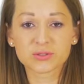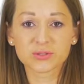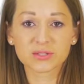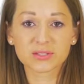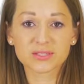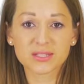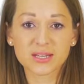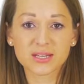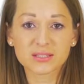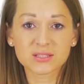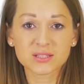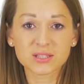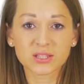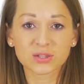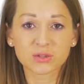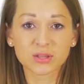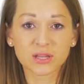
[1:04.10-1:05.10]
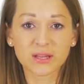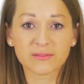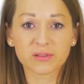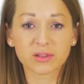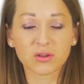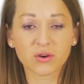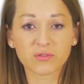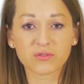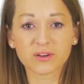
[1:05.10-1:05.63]
to assess your
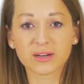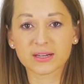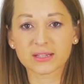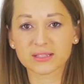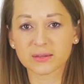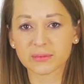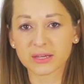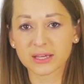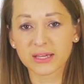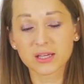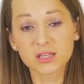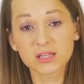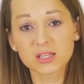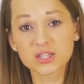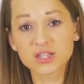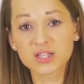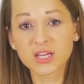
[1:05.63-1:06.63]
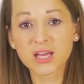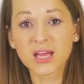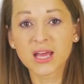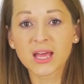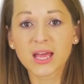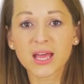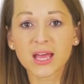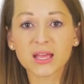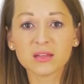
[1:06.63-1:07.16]
level of academic English
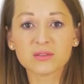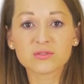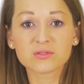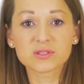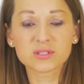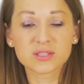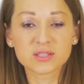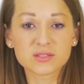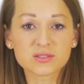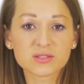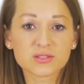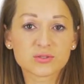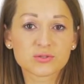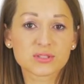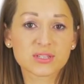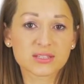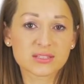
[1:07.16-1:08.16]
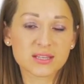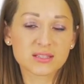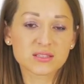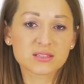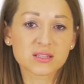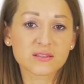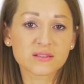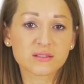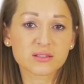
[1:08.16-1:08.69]
and your skills to
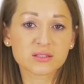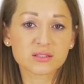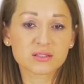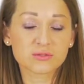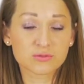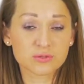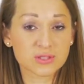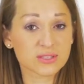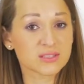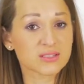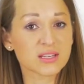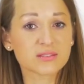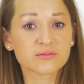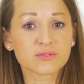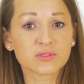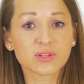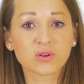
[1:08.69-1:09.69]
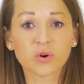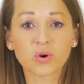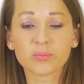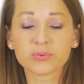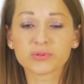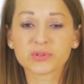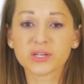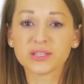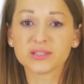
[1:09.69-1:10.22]
successfully
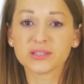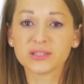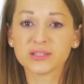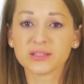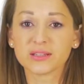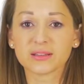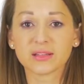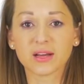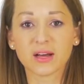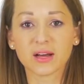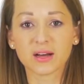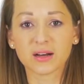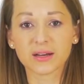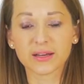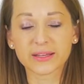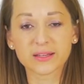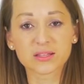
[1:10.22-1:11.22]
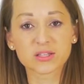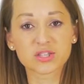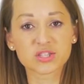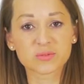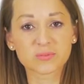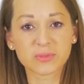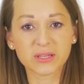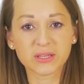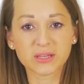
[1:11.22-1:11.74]
operate in an
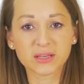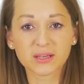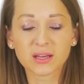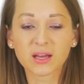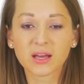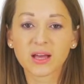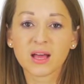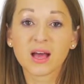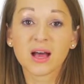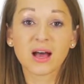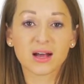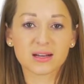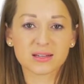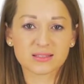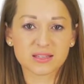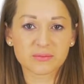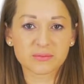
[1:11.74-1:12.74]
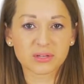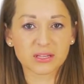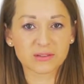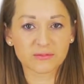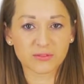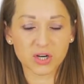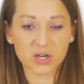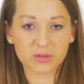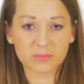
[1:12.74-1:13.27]
English-speaking academic
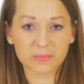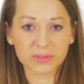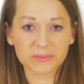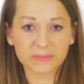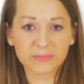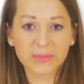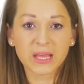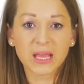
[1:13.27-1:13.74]
environment.